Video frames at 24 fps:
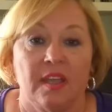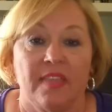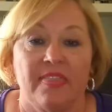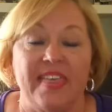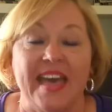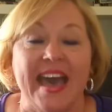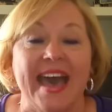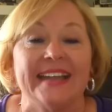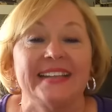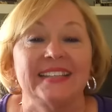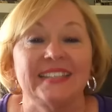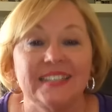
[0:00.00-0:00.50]

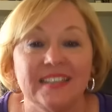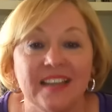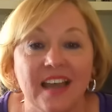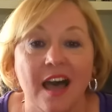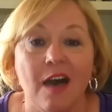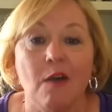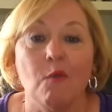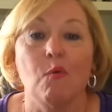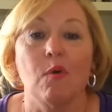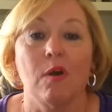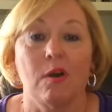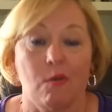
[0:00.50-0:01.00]
That's
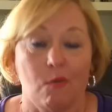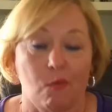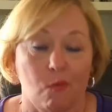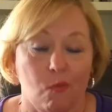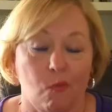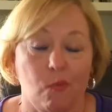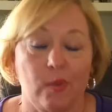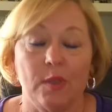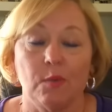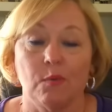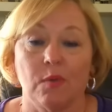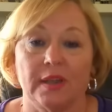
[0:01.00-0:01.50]
not what
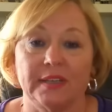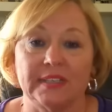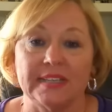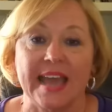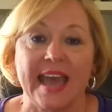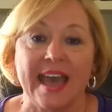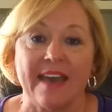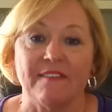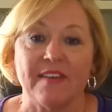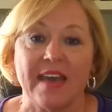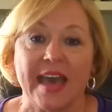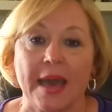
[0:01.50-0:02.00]
we want to
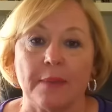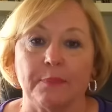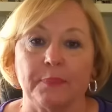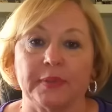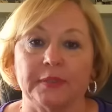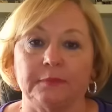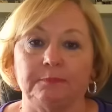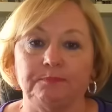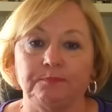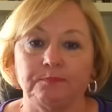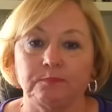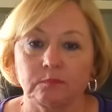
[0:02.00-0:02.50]
have
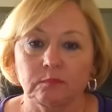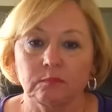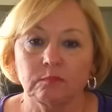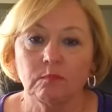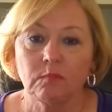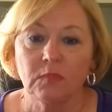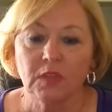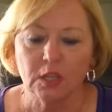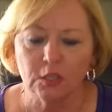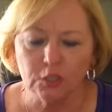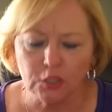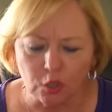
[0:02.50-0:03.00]
happen.
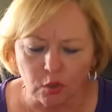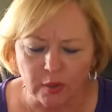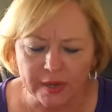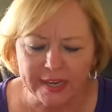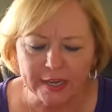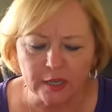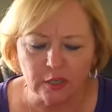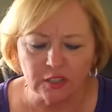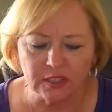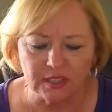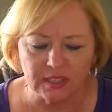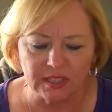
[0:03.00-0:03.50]
So
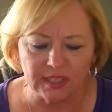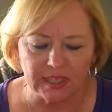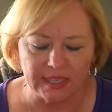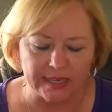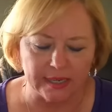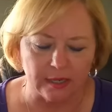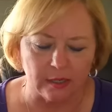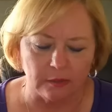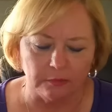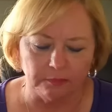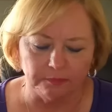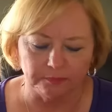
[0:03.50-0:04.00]
here's the
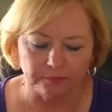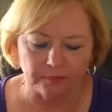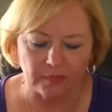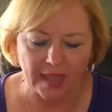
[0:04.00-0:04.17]
deal.